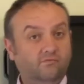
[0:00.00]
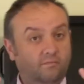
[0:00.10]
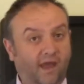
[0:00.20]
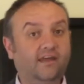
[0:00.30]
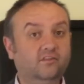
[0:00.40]
we can
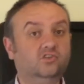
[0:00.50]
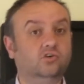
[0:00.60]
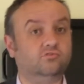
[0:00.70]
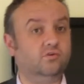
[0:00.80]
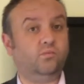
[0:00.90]
remind the
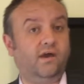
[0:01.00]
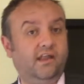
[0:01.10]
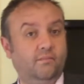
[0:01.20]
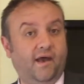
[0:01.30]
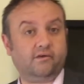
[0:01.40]
children
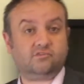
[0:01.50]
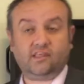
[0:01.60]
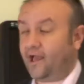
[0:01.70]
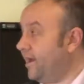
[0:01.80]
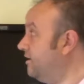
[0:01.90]
whereabouts
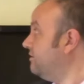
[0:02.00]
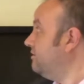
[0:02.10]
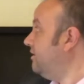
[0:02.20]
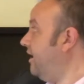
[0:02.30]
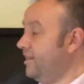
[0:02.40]
they are,
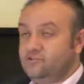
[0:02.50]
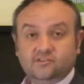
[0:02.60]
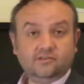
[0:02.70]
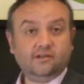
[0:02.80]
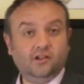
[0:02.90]

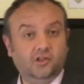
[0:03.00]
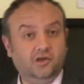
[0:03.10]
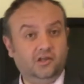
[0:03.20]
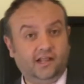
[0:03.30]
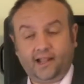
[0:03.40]
hence
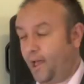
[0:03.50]
learning